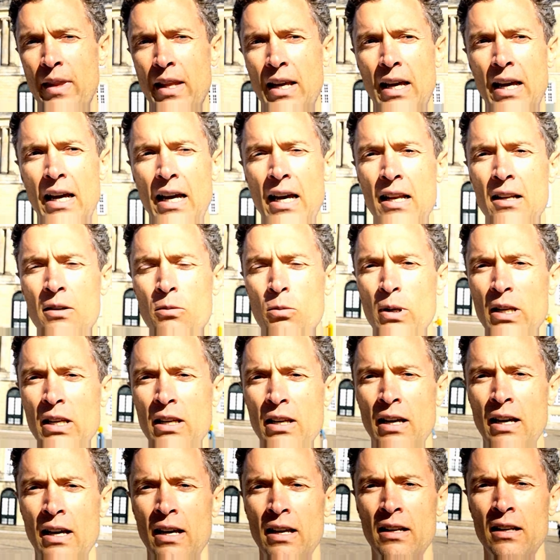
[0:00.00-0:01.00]
And we
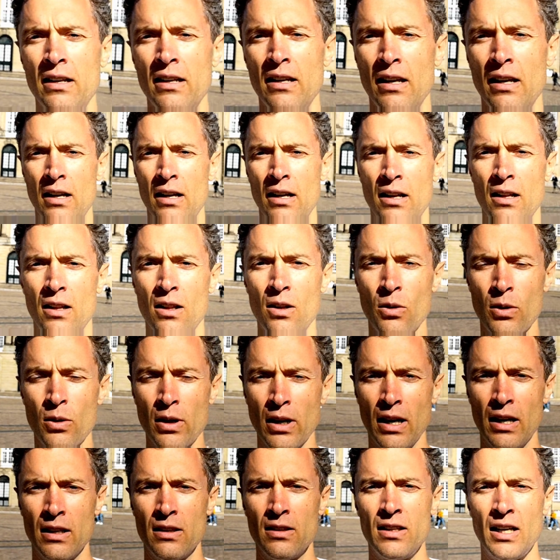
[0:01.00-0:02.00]
can look
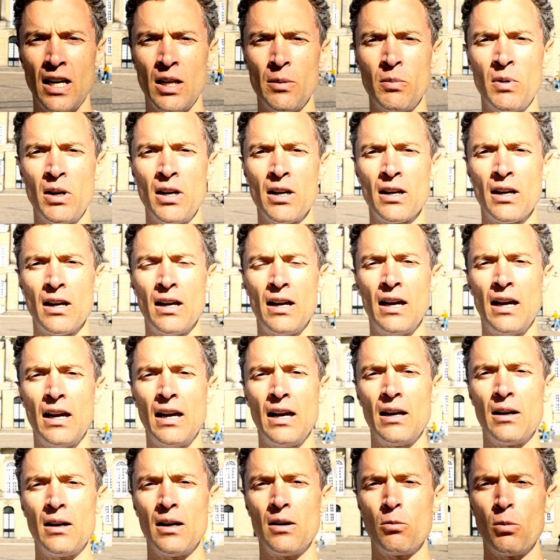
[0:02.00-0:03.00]
at Denmark,
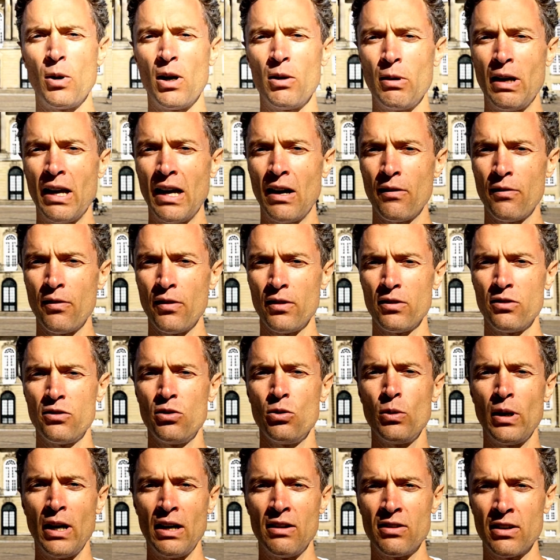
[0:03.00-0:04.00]
where we have
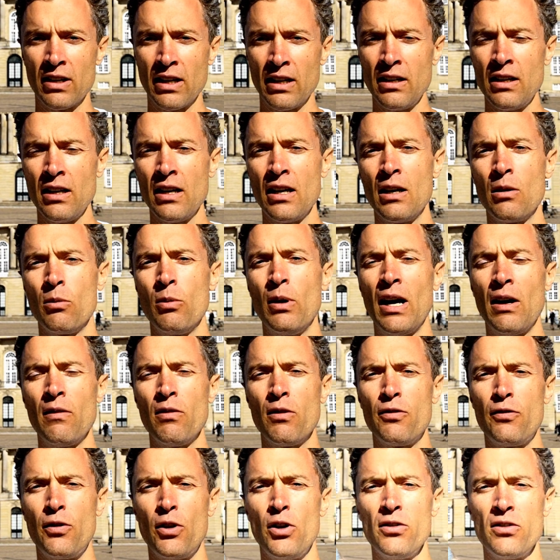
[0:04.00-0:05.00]
two A's again. We have
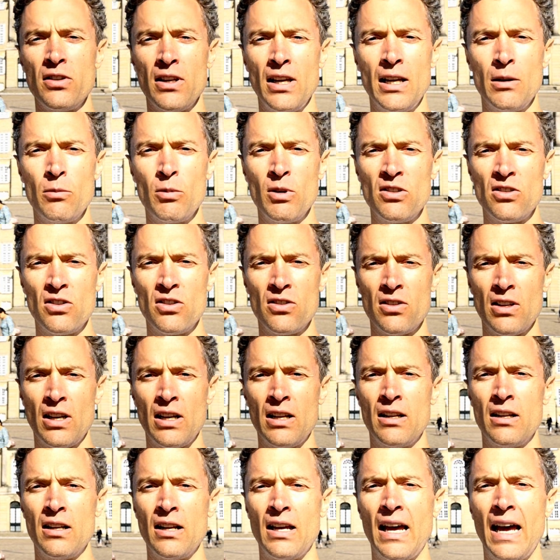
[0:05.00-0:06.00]
the first A, which is
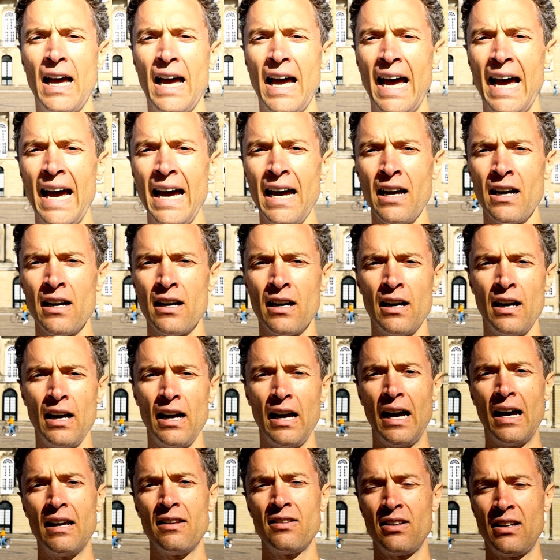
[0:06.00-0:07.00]
an A,
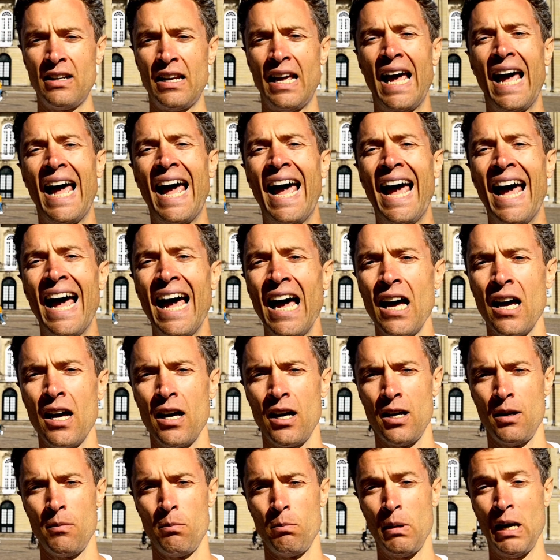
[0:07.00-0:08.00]
as in
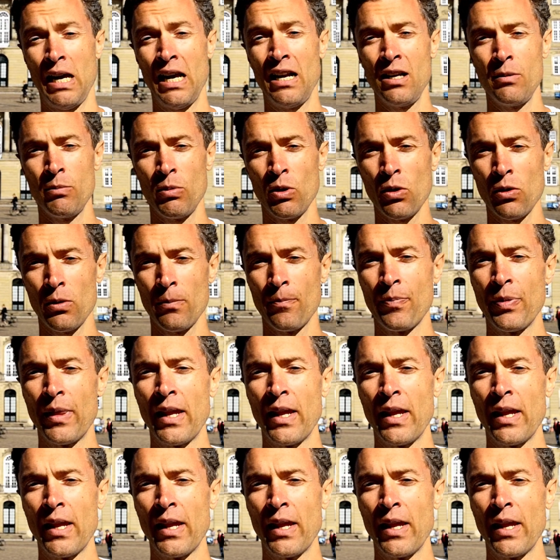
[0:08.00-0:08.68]
Amalienborg.